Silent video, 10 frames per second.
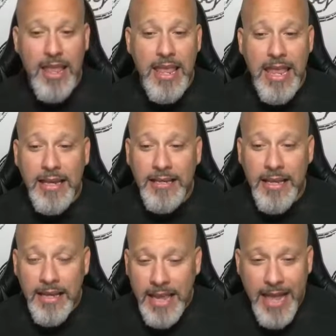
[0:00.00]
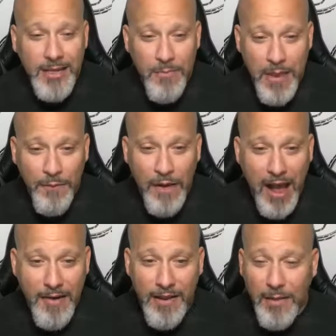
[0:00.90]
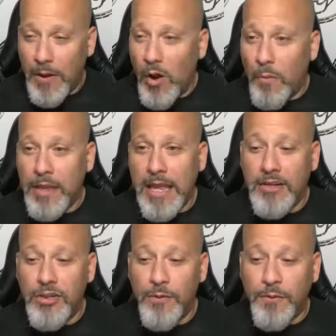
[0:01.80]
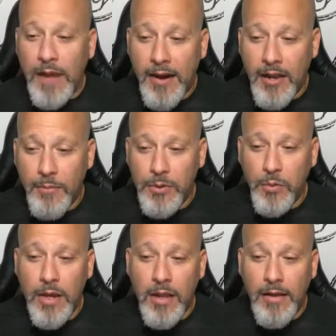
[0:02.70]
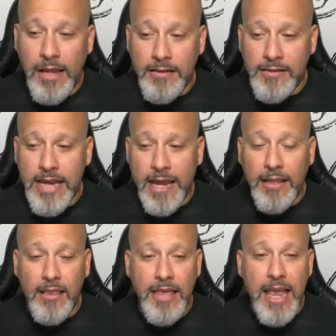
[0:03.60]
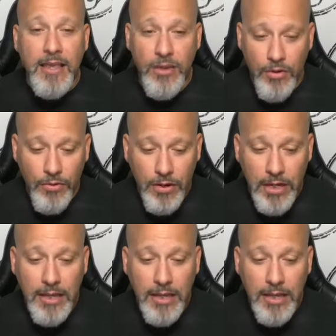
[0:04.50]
It gets me fired up. I hope it gets you fired up as well. And Sally, thank you.